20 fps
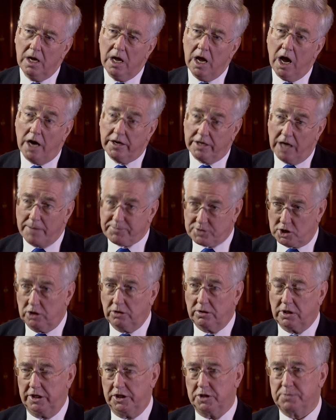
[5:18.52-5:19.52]
Uh,
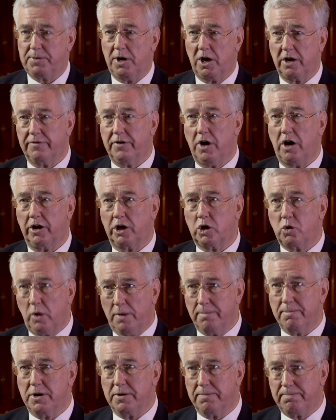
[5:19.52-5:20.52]
absolutely. It's part of our
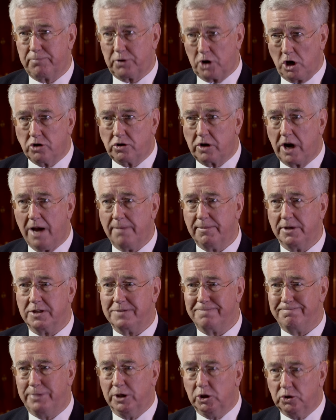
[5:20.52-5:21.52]
equipment programme. It's
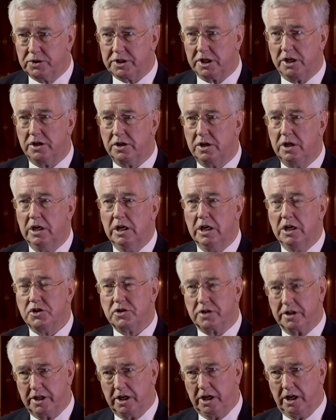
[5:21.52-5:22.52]
built in
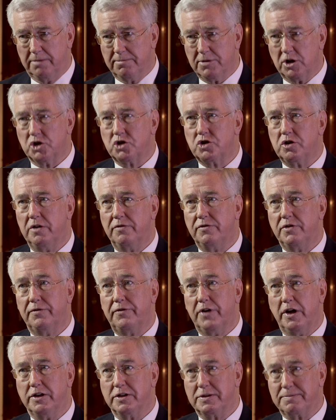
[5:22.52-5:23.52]
to the Ministry of
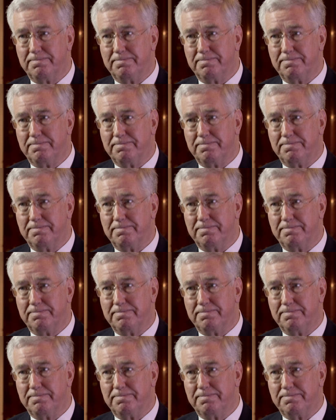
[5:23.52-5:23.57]
Defence